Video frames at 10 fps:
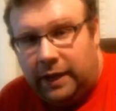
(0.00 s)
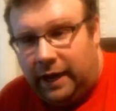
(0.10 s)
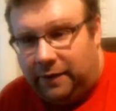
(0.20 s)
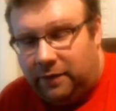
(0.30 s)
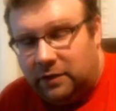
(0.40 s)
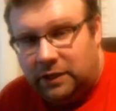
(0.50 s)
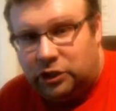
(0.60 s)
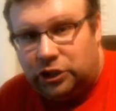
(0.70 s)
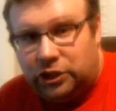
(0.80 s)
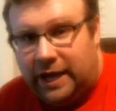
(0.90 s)
And the
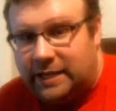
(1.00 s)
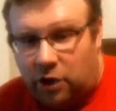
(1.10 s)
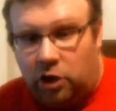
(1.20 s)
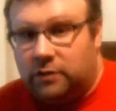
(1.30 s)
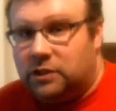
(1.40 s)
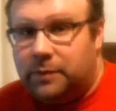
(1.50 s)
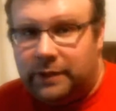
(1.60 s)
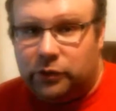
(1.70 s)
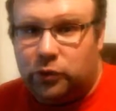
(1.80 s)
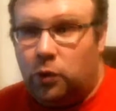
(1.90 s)
lich has all those
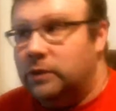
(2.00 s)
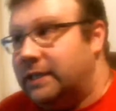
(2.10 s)
spells are cold.